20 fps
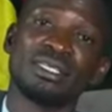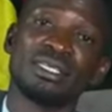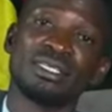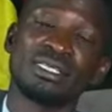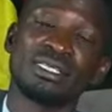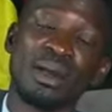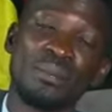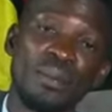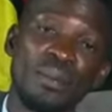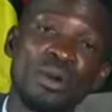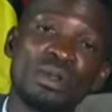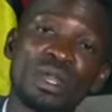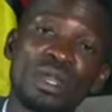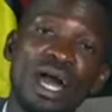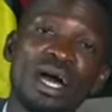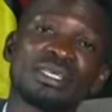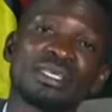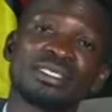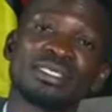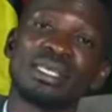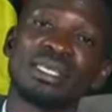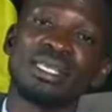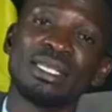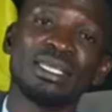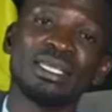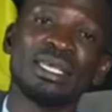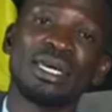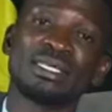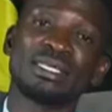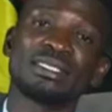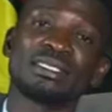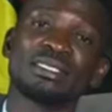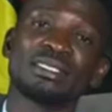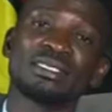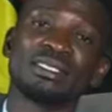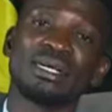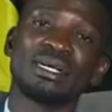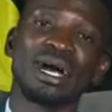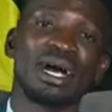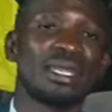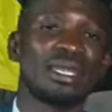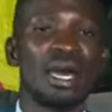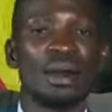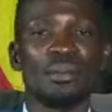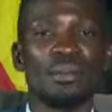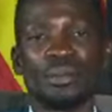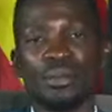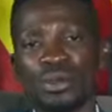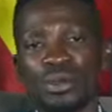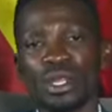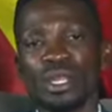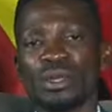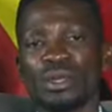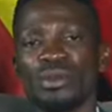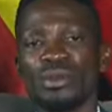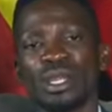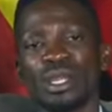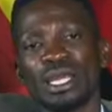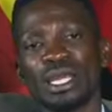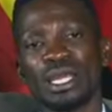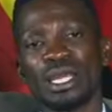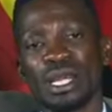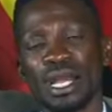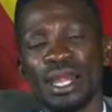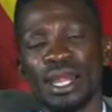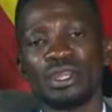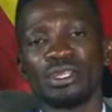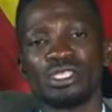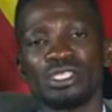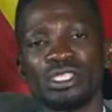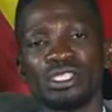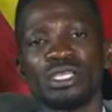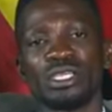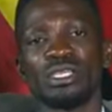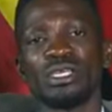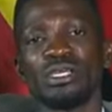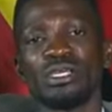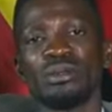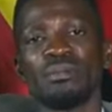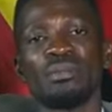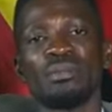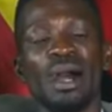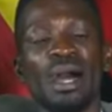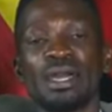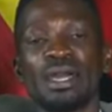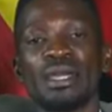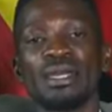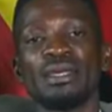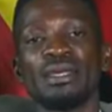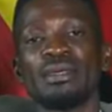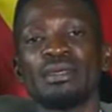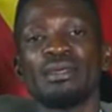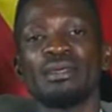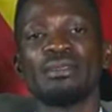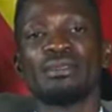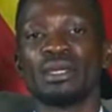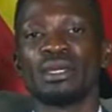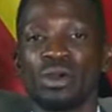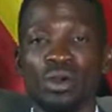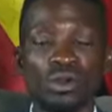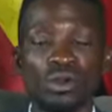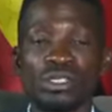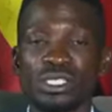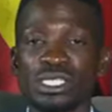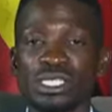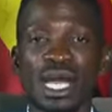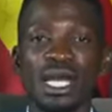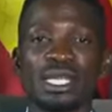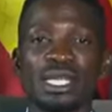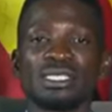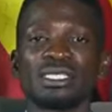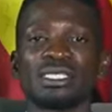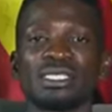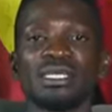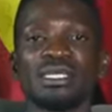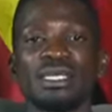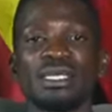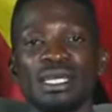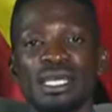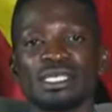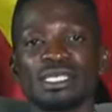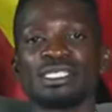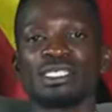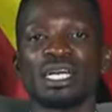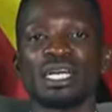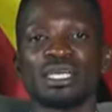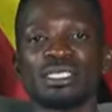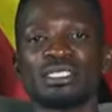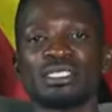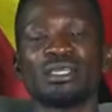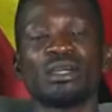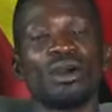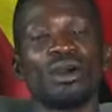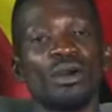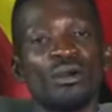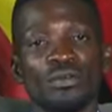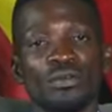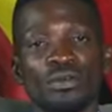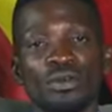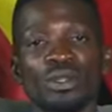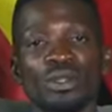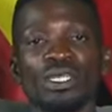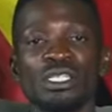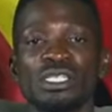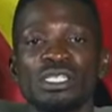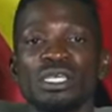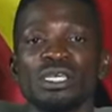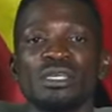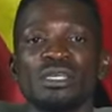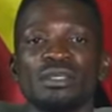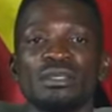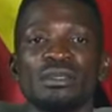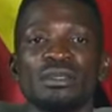It's upon us, the leaders, and I'm really, really encouraged by the constant gestures of unity.